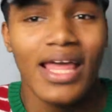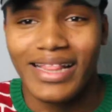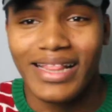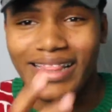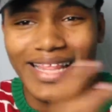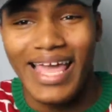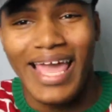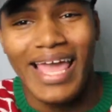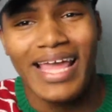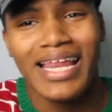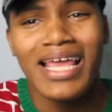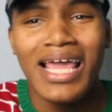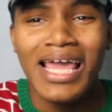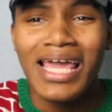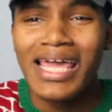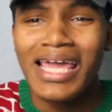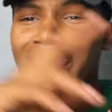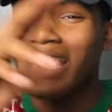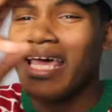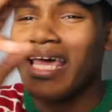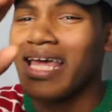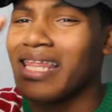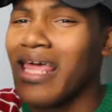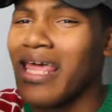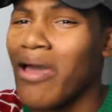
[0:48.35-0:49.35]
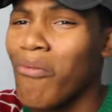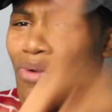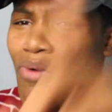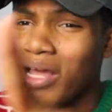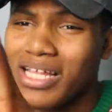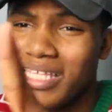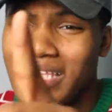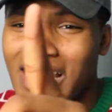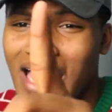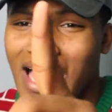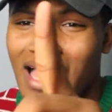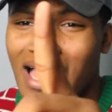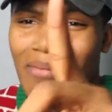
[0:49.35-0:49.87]
That, he hit that
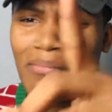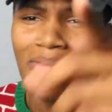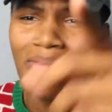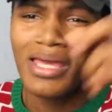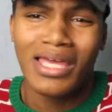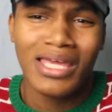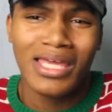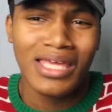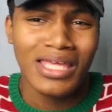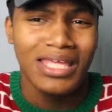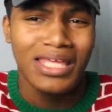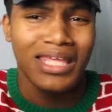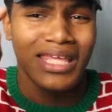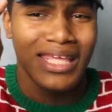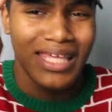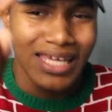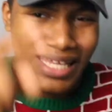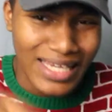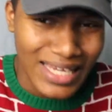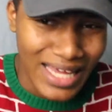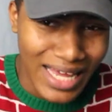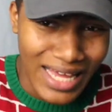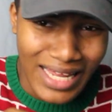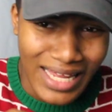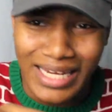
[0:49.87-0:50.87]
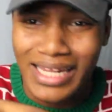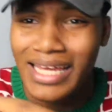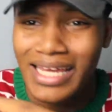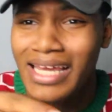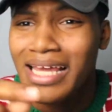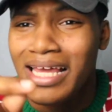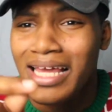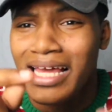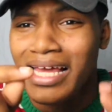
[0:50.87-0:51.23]
one time, you're done.